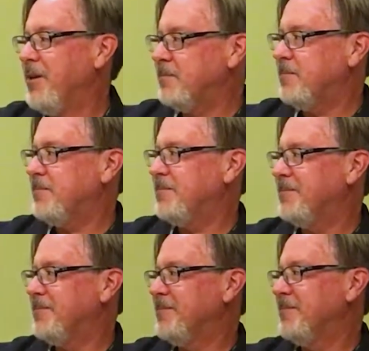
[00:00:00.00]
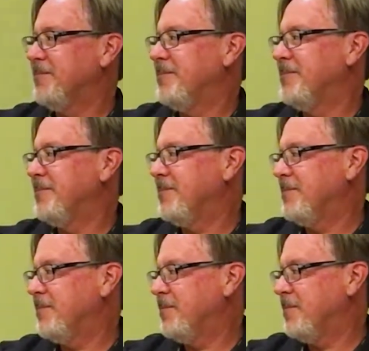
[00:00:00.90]

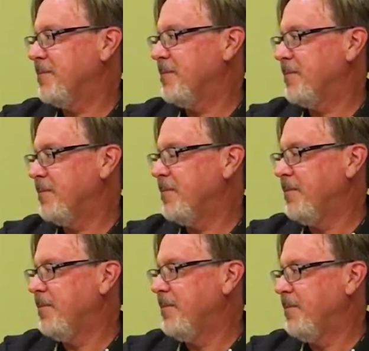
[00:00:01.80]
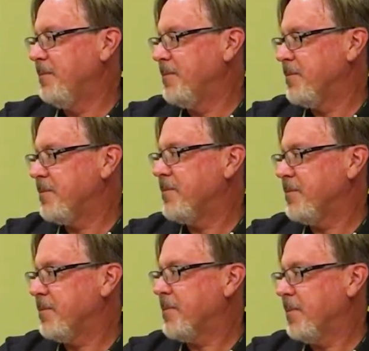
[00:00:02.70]

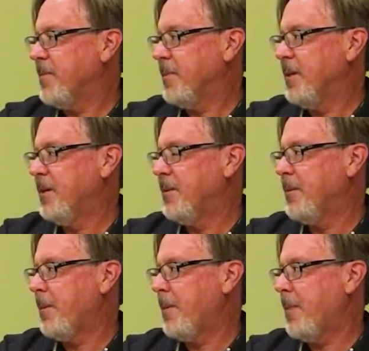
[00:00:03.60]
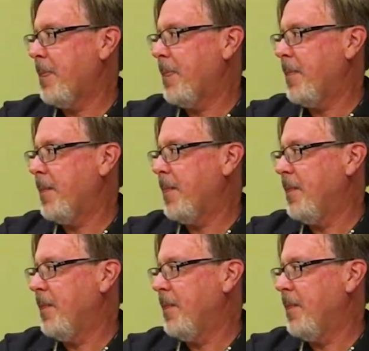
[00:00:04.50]
(not speaking)